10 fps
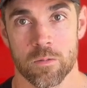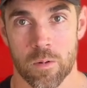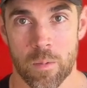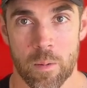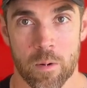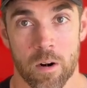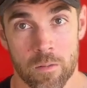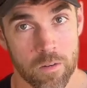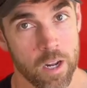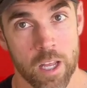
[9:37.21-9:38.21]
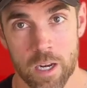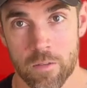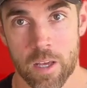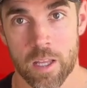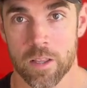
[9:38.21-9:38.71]
Remember, front end
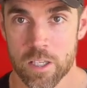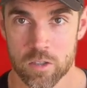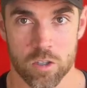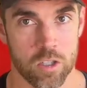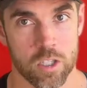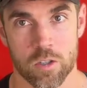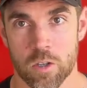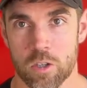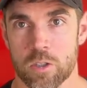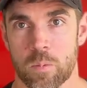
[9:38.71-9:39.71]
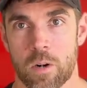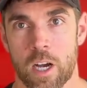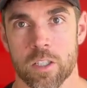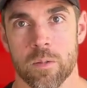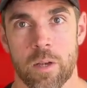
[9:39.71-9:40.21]
of it, these are just close
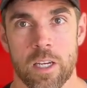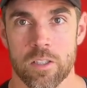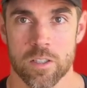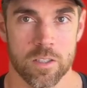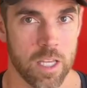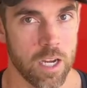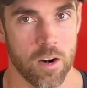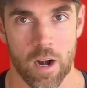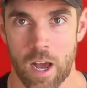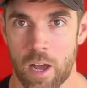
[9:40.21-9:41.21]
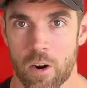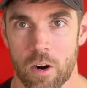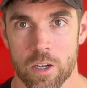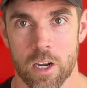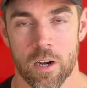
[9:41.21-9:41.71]
approximations. They are not
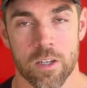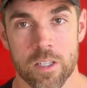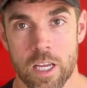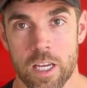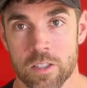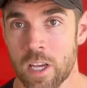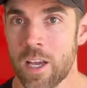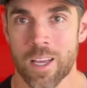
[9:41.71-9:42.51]
hard guarantees.